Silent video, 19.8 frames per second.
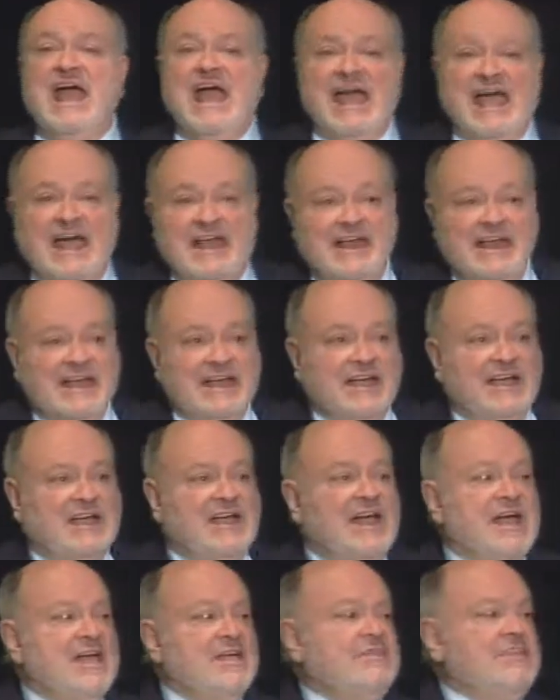
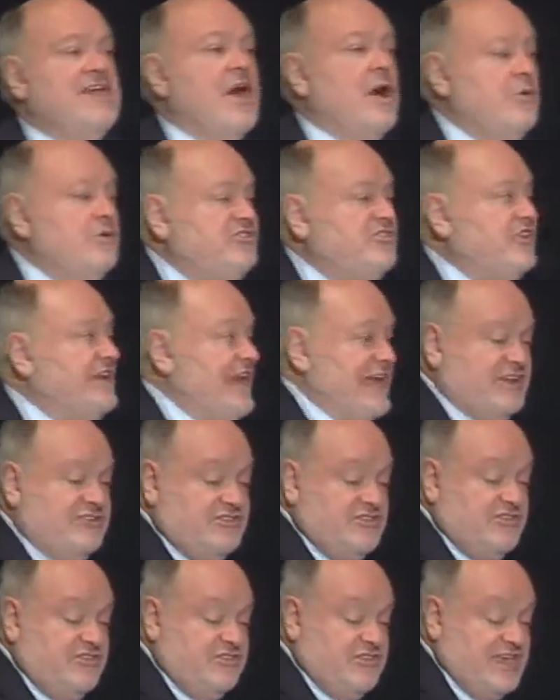heading the Ocean
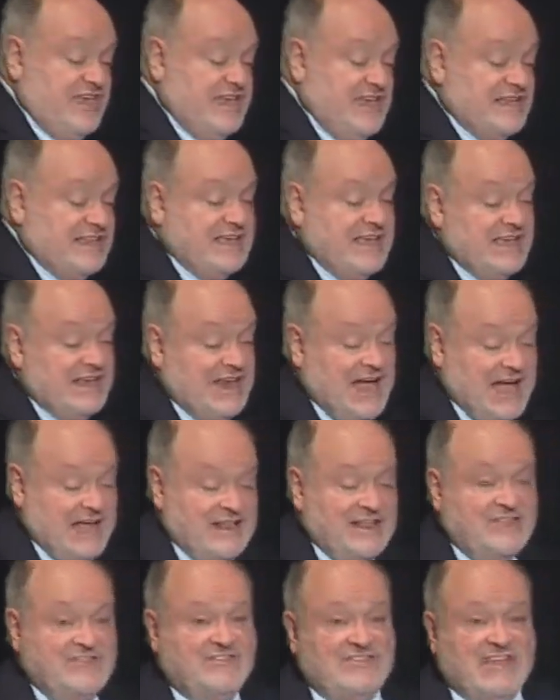Agency in the
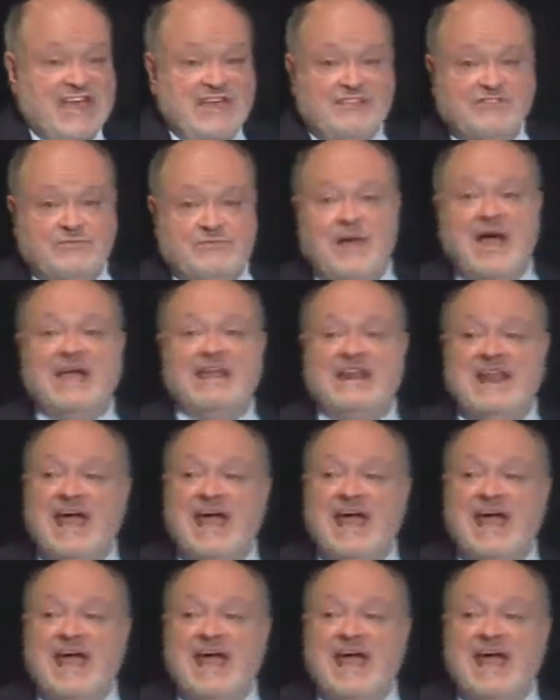United States right